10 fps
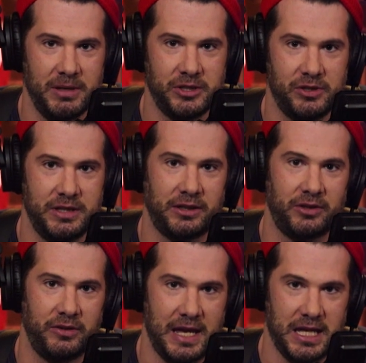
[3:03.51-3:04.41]
Mr.
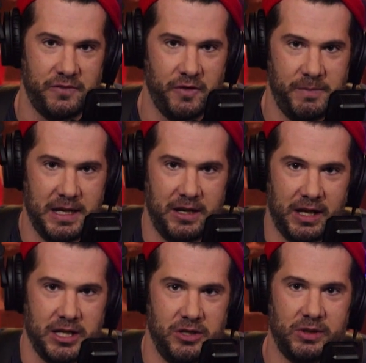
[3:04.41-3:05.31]
Dichter, thank you for being here.
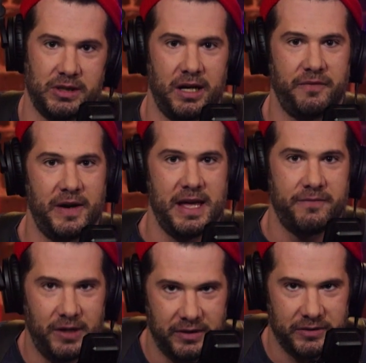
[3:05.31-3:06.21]
Can you clarify
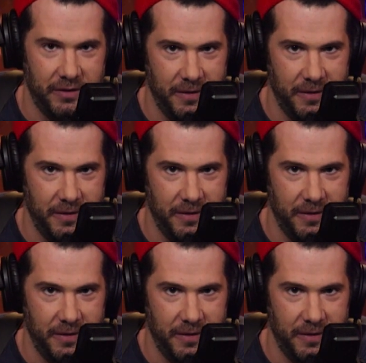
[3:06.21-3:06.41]
that for us?